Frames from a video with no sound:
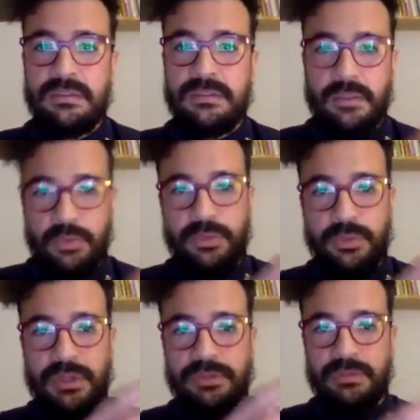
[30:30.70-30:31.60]
uh, we
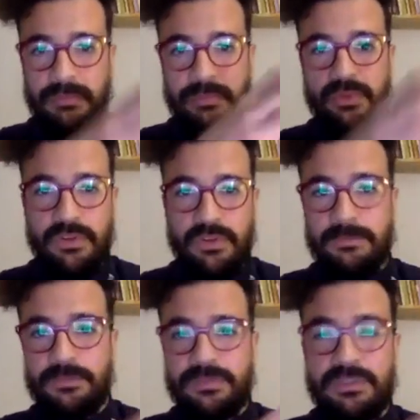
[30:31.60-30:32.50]
try to
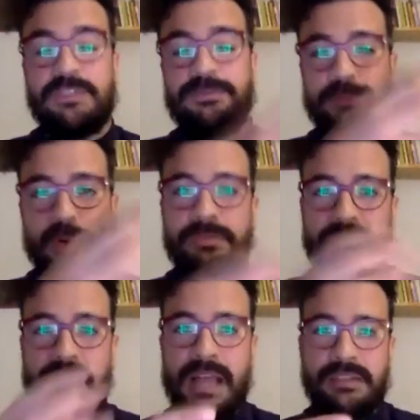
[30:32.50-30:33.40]
transform
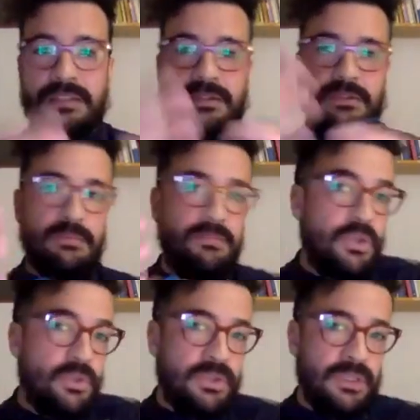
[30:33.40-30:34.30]
that into
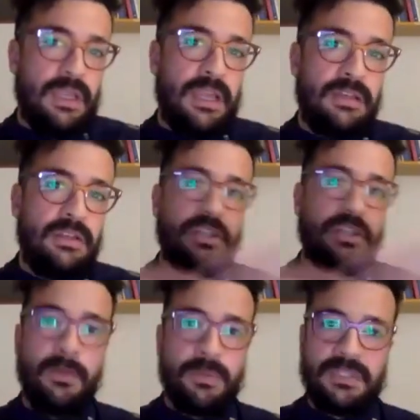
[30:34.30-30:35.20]
beauty and not the
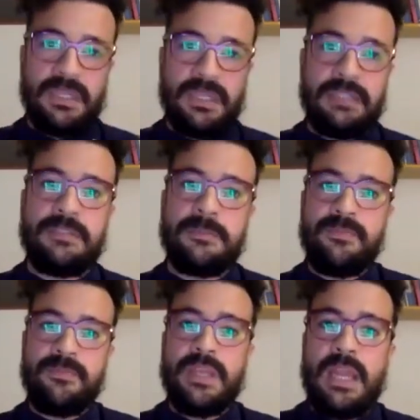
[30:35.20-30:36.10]
opposite.
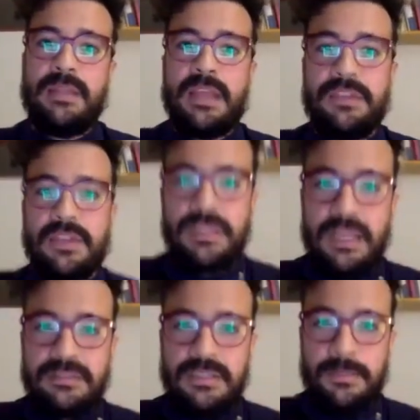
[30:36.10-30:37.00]
And I think
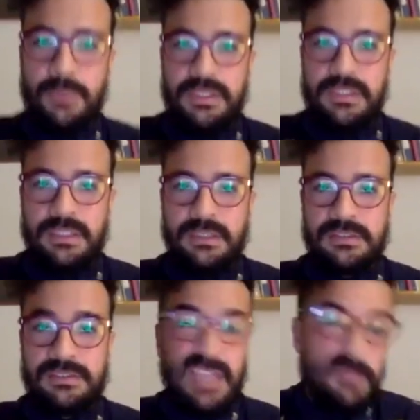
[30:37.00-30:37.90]
that's a political
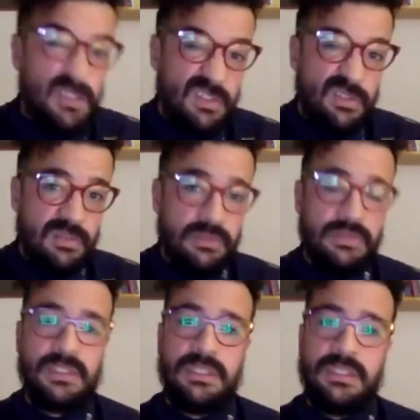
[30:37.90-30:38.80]
statement too,
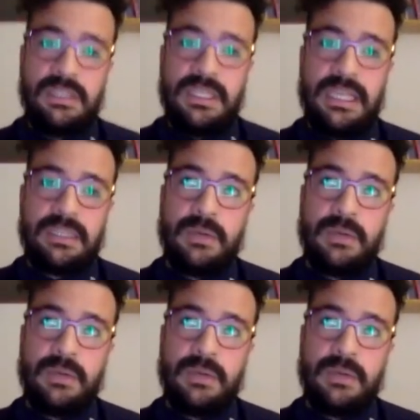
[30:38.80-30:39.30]
like